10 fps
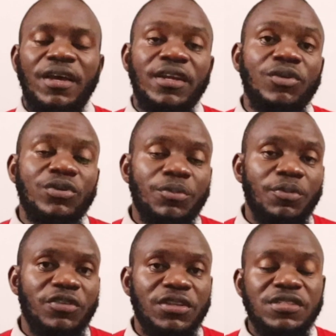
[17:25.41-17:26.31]
And on
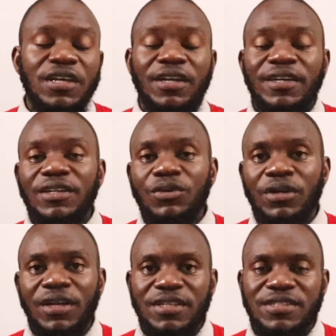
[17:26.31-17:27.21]
top of kidneys, there are
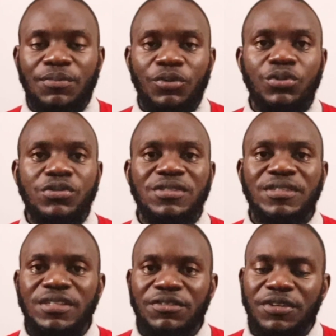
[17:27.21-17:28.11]
adrenal glands that produce
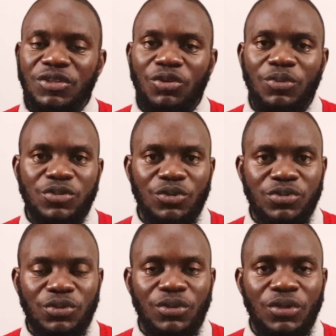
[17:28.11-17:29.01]
different hormones
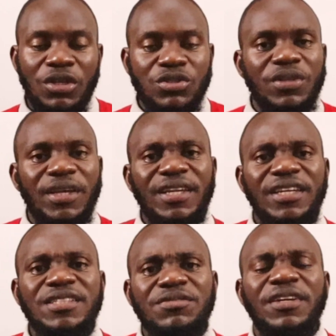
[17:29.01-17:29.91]
also. So the
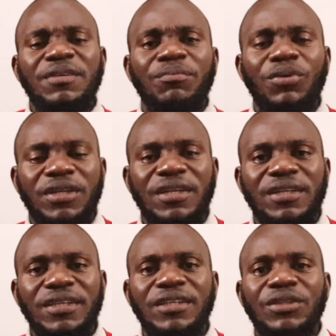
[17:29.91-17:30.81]
kidney is very
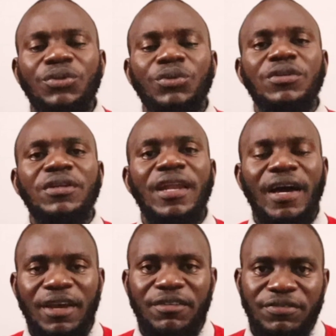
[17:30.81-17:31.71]
important in your
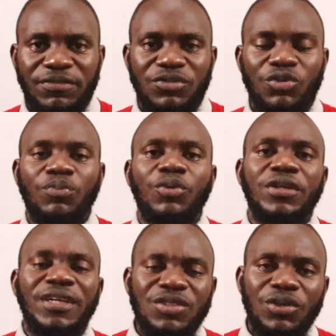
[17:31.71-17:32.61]
life. So
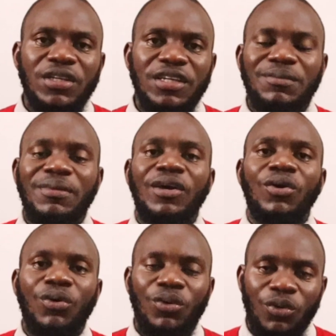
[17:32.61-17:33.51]
protect your kidney
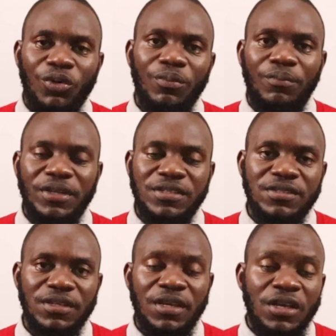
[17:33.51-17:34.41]
by all
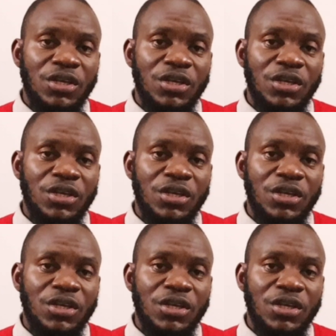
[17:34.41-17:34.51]
means.